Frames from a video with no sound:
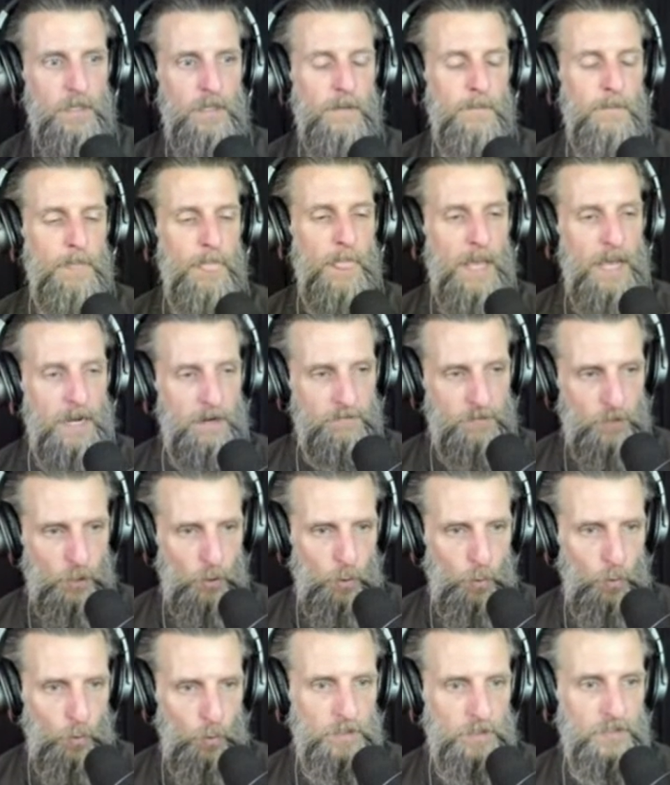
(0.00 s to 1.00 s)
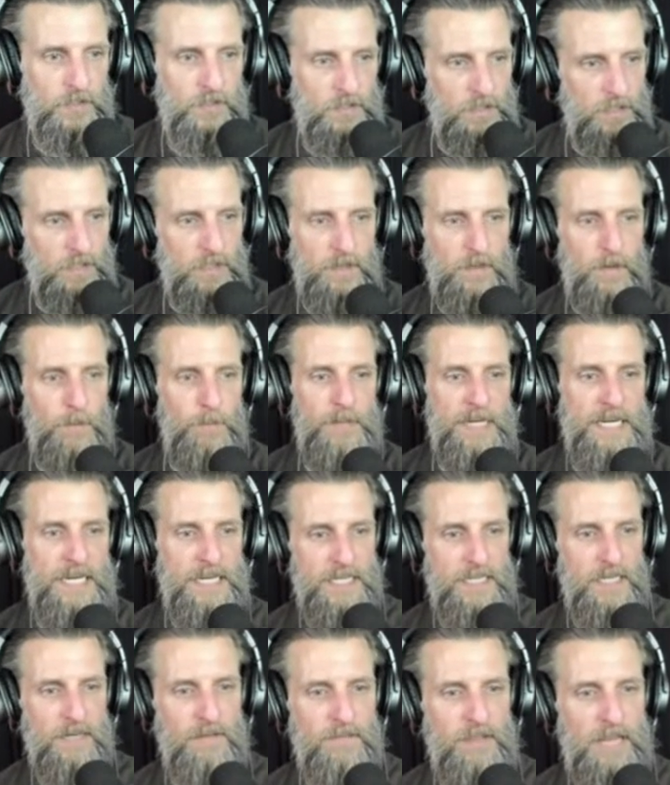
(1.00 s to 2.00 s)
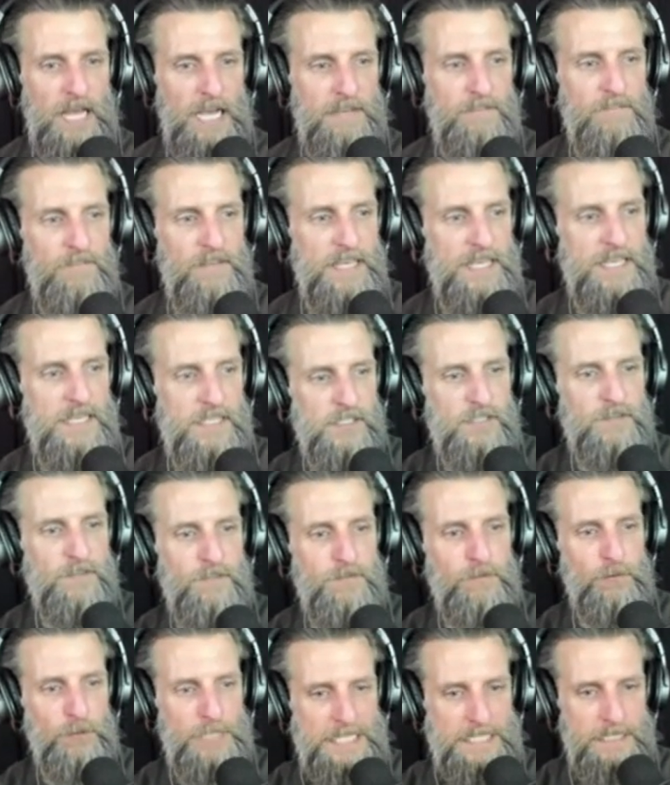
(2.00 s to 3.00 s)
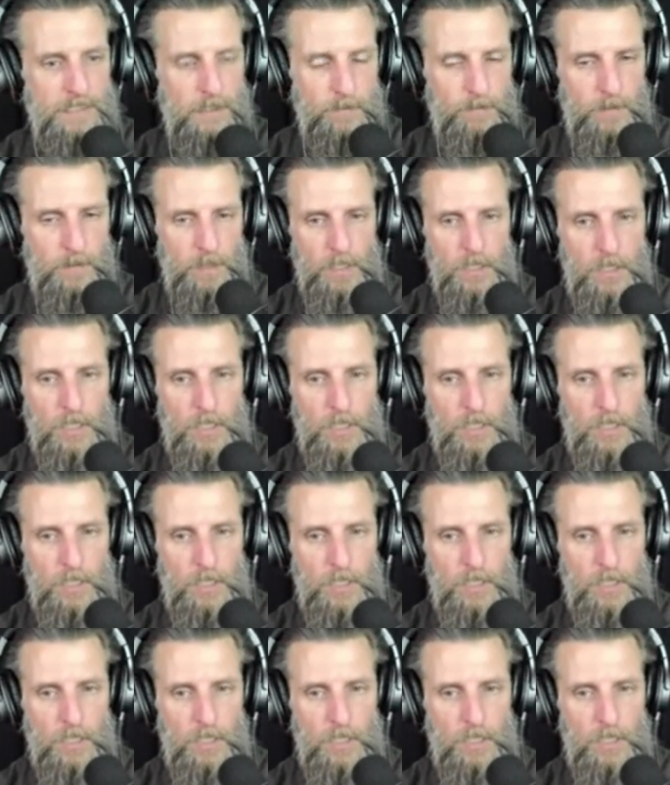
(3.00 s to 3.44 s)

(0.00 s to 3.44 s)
And of course, the meaning of life is freedom.